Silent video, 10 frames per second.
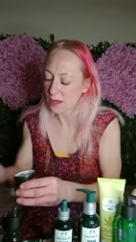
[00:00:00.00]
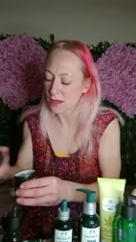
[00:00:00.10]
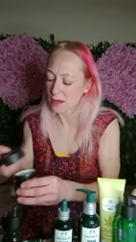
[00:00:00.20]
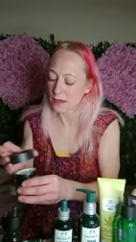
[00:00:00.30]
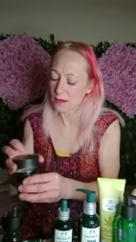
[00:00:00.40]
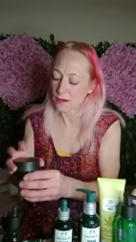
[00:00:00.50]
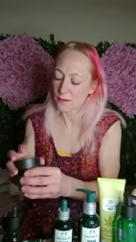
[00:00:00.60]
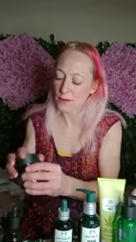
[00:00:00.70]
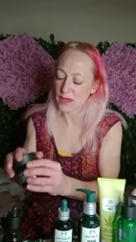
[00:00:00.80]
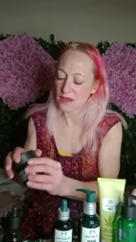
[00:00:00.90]

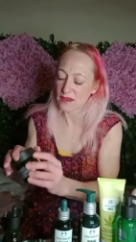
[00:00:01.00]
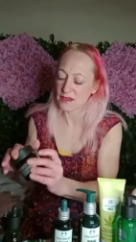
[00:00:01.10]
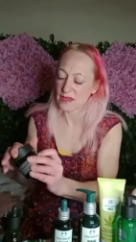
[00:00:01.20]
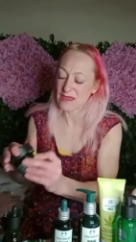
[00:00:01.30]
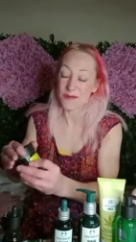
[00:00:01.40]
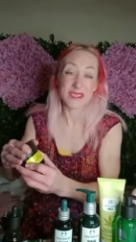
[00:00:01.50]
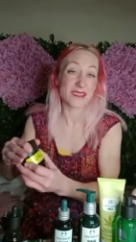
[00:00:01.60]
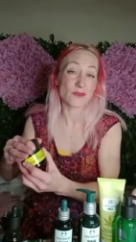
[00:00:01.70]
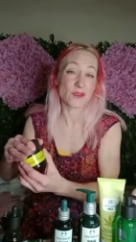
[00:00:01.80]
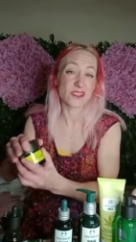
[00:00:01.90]
and it
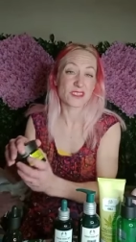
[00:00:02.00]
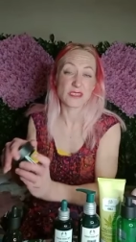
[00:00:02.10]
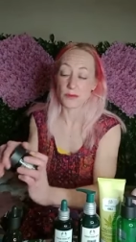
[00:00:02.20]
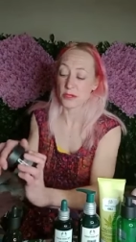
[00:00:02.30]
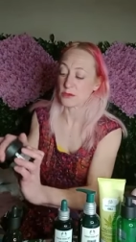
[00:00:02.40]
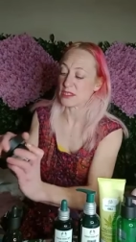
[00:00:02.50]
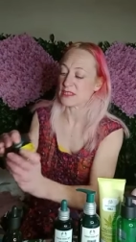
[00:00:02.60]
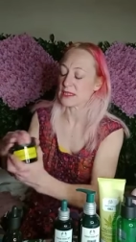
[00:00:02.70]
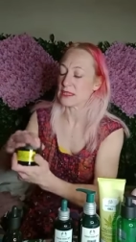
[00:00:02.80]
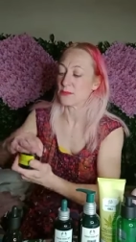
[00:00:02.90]
basically works in your beauty
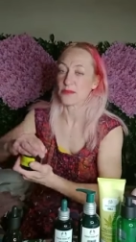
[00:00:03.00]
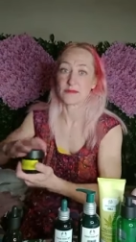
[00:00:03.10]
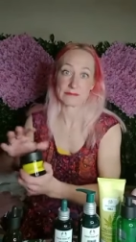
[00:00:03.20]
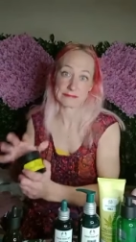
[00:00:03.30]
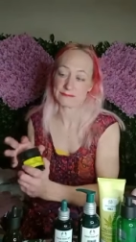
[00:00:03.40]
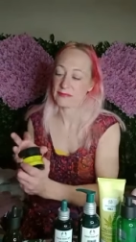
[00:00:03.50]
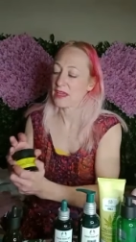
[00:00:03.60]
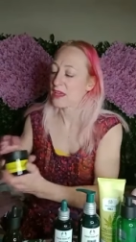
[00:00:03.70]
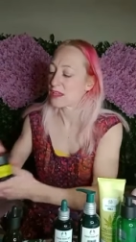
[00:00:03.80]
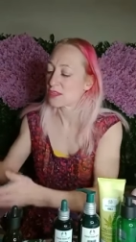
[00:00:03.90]
sleep.
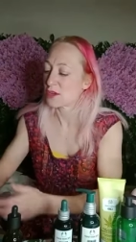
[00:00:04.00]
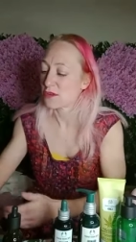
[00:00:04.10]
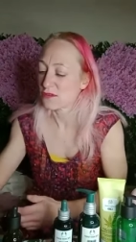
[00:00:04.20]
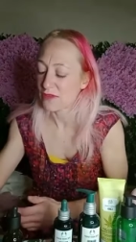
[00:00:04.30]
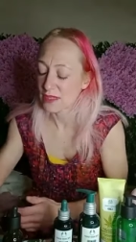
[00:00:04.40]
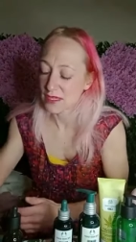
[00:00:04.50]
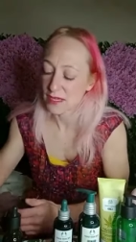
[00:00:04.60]
So it's